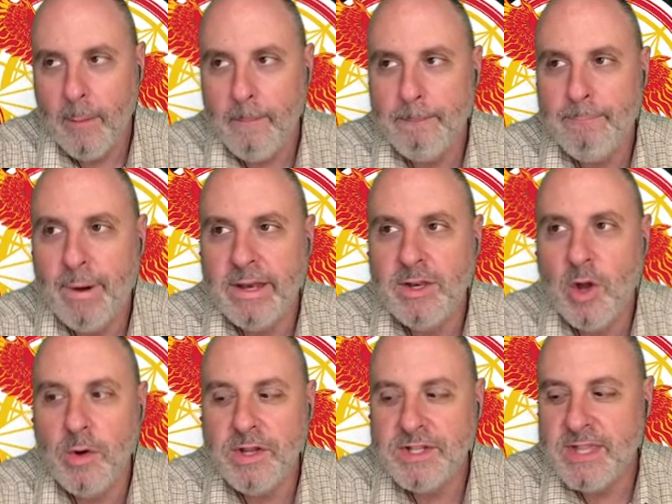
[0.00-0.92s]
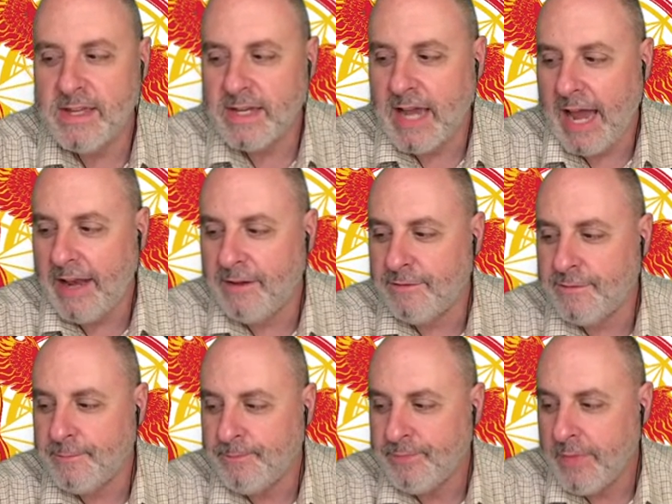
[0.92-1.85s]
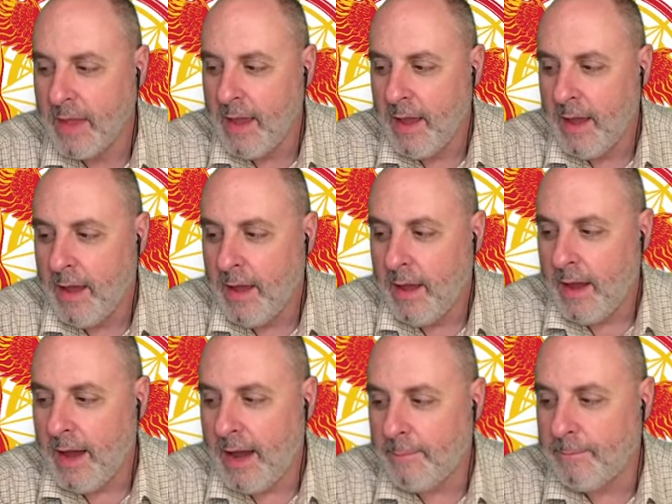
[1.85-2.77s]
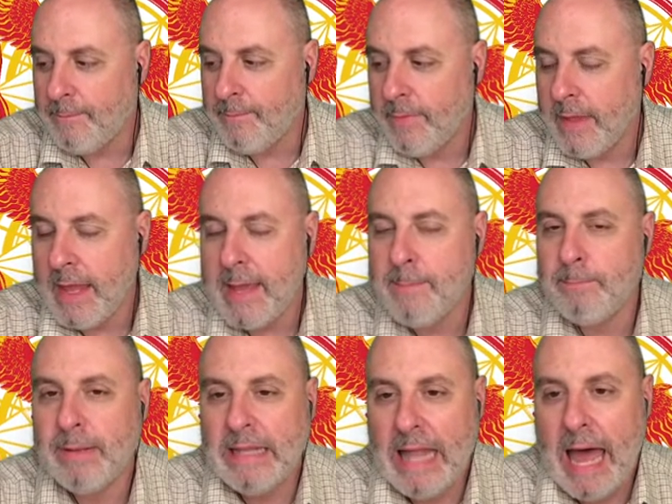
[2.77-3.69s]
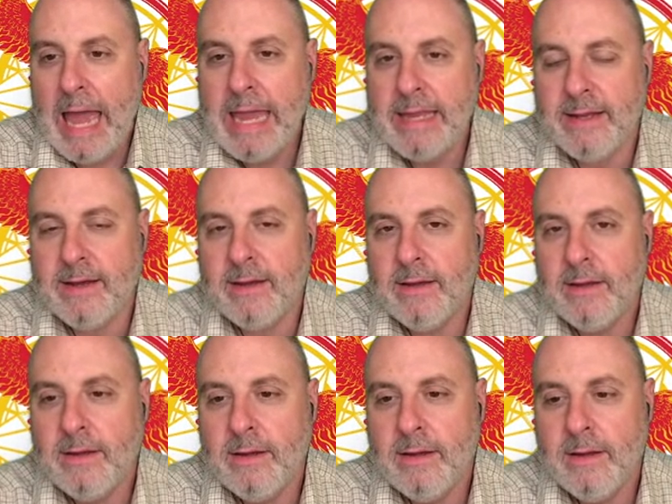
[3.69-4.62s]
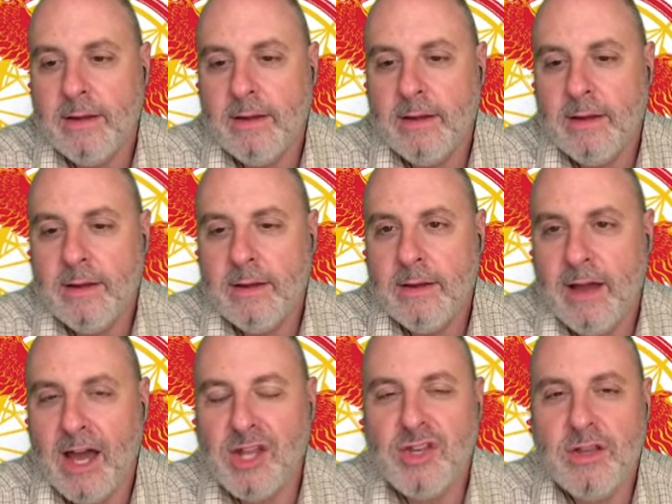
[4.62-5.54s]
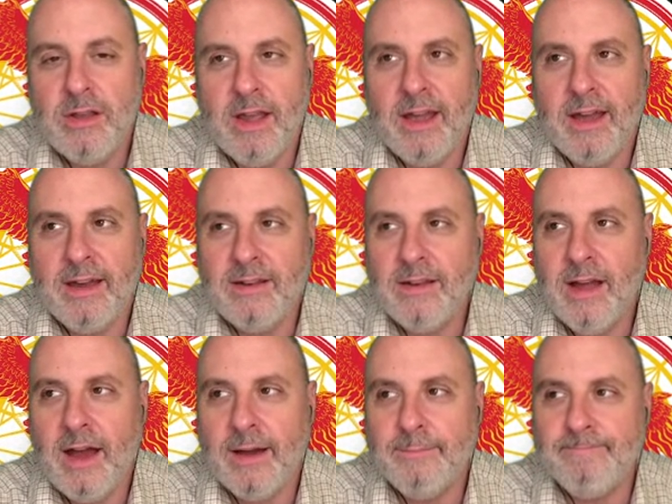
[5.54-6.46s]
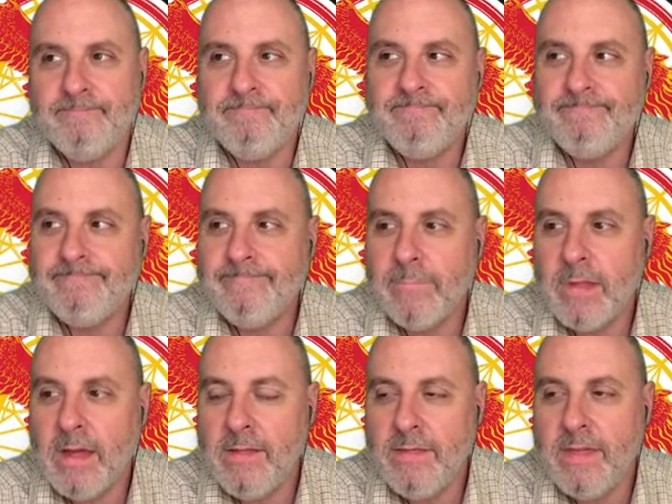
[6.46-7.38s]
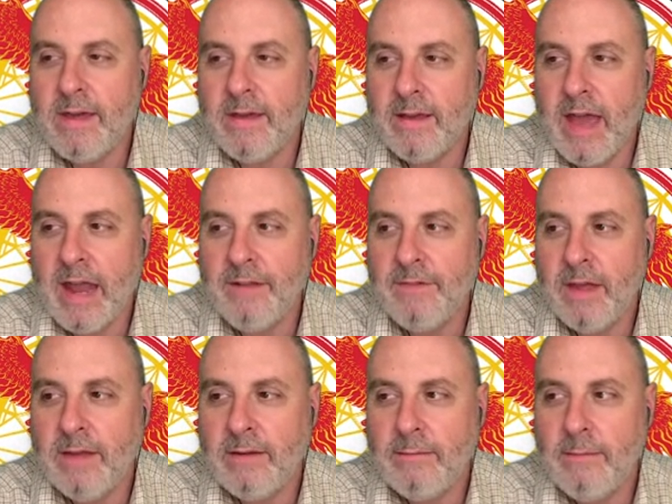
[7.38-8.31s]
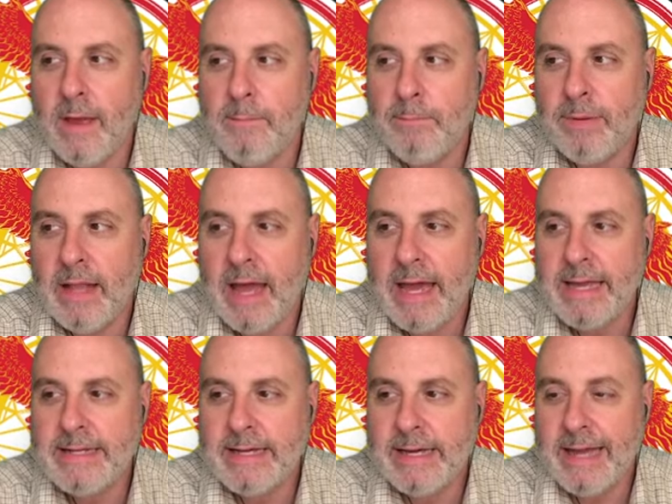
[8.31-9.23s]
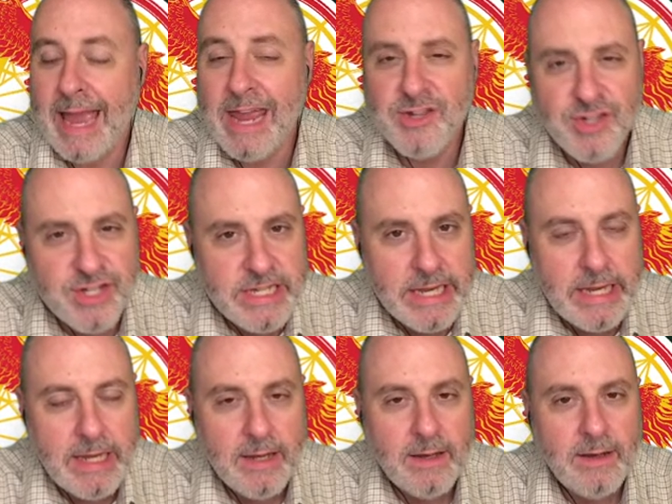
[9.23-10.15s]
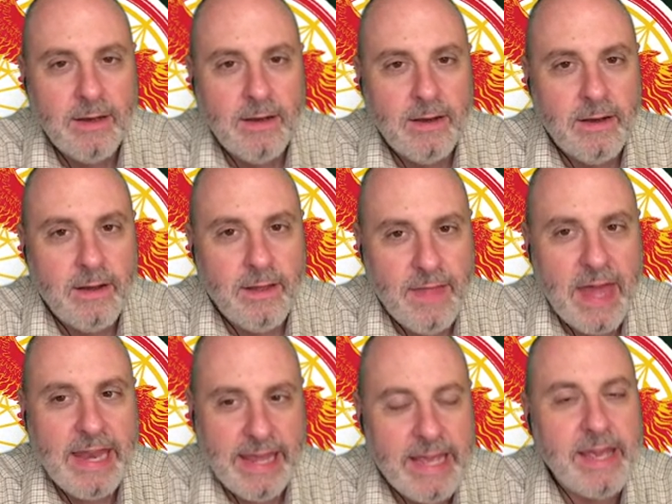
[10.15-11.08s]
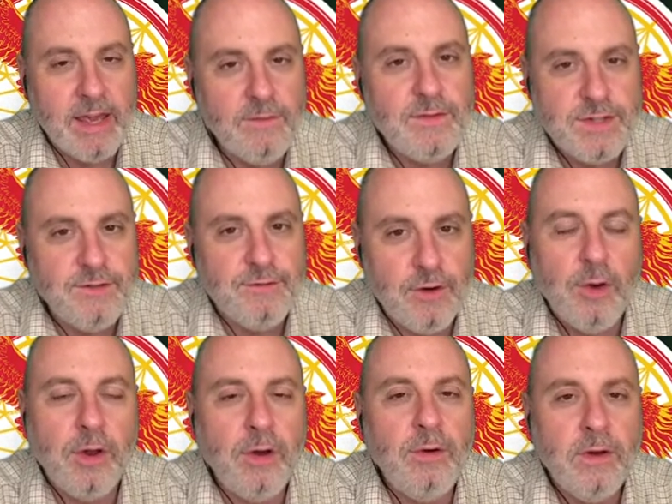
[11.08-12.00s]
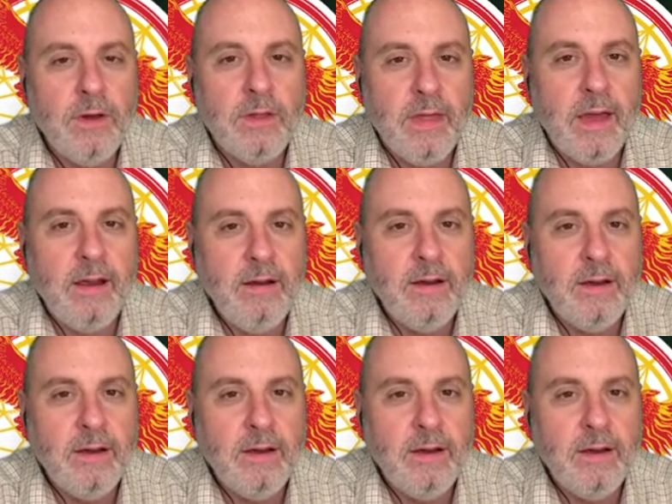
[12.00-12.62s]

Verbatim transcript: But notice the kind of um, implied, uh, uh um, the kind of uh, implied uh, agency that he gives to Frodo there.